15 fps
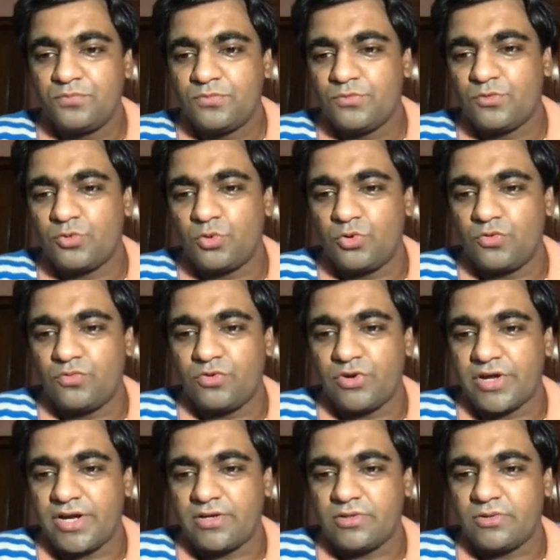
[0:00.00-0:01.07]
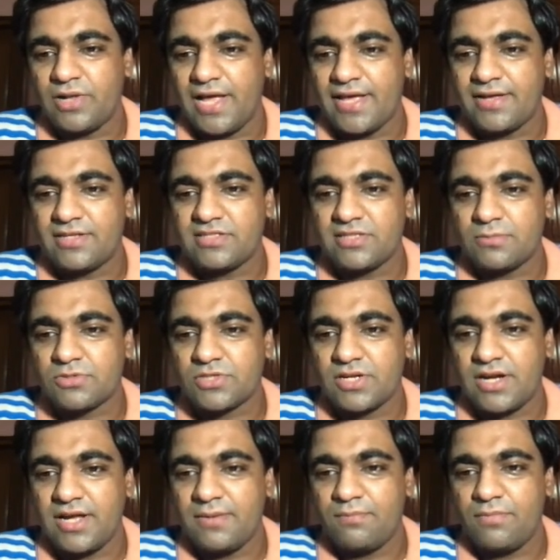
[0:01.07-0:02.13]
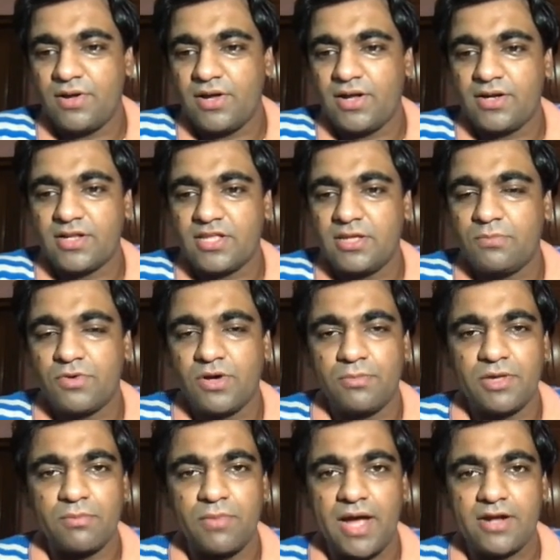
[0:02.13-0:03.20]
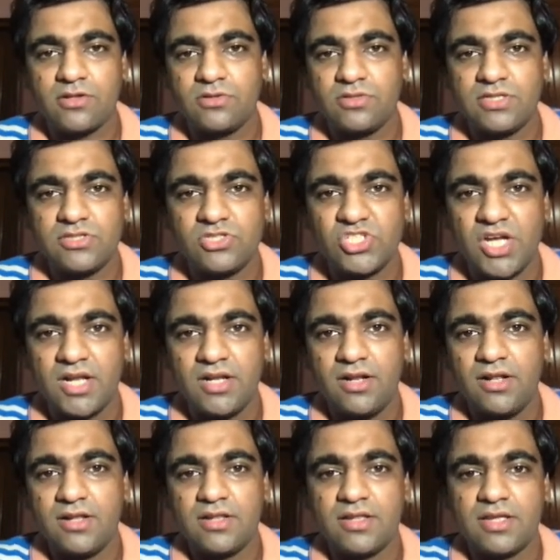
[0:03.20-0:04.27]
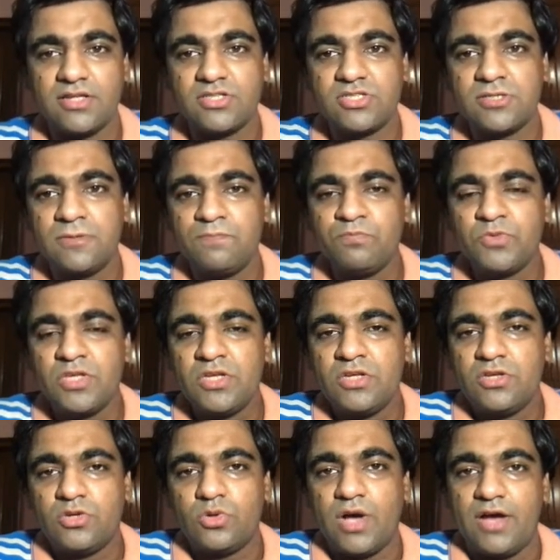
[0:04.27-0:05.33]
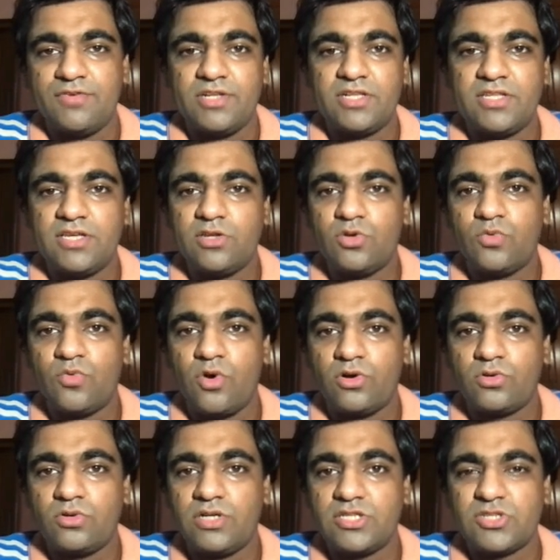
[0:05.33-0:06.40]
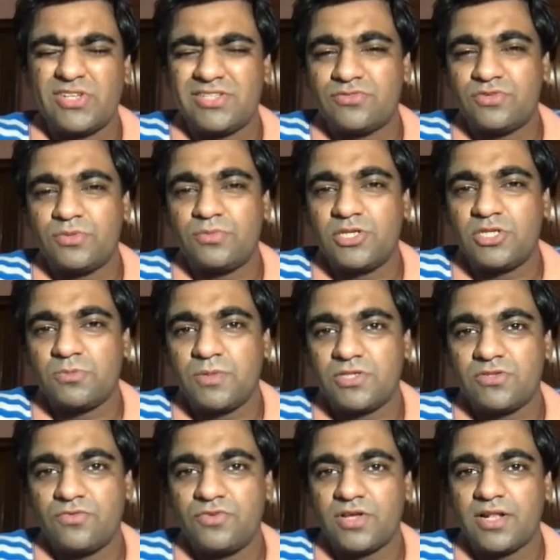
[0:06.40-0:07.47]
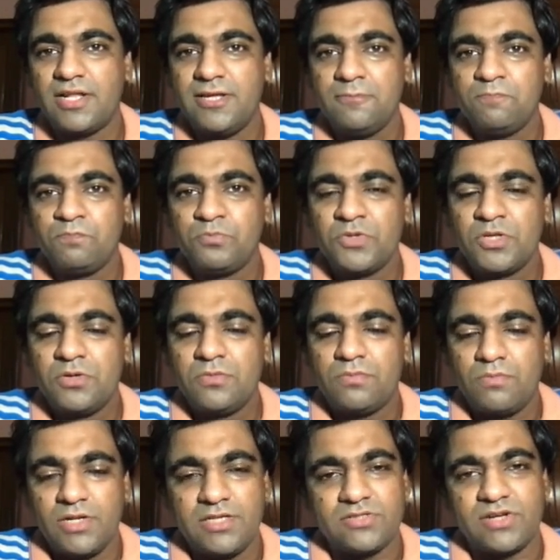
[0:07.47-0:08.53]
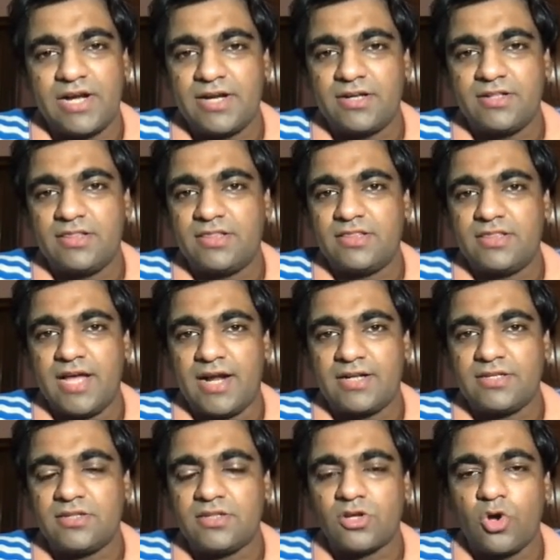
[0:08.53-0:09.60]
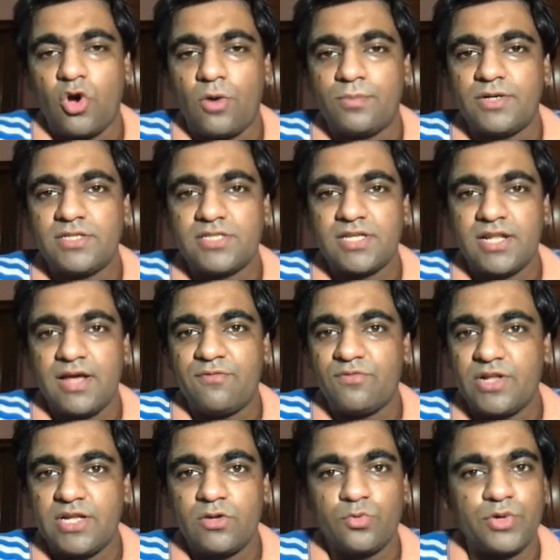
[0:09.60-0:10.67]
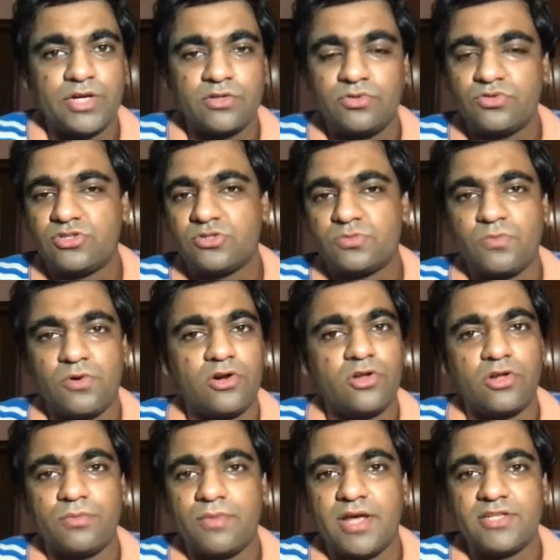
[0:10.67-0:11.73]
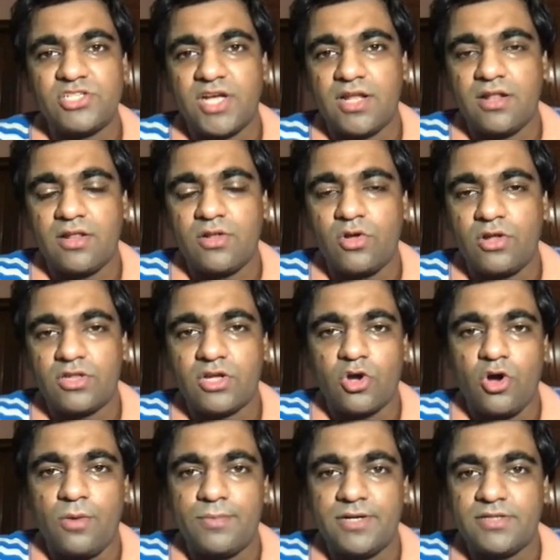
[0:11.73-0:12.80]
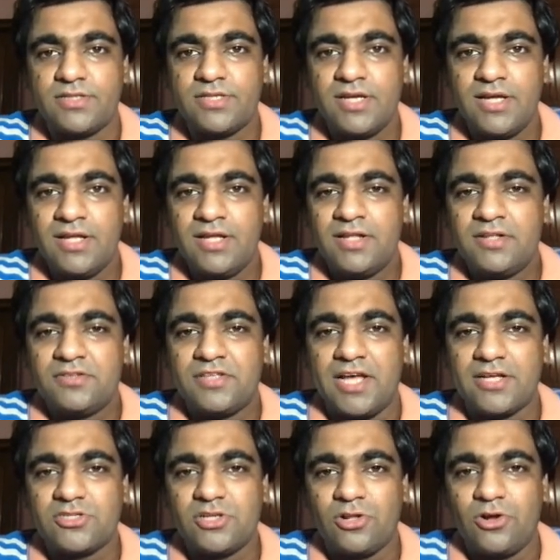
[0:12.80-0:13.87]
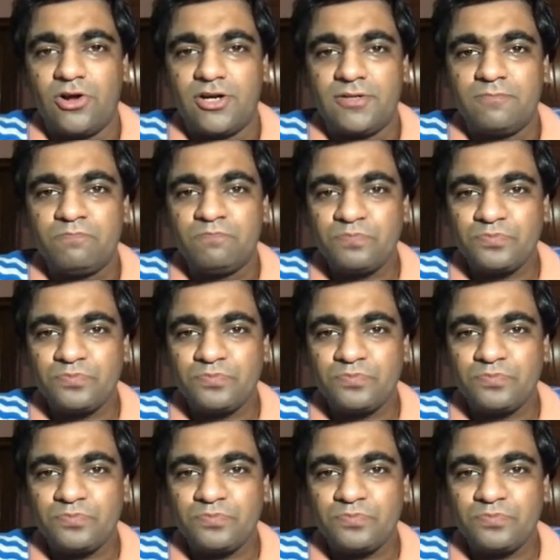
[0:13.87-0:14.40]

don't forget to like and subscribe, and keep coming back to this channel. In case you have anything you want to discuss with me specifically, please write that in the comments, and I'm very quick to respond on my channel on the comments. Thanks a lot.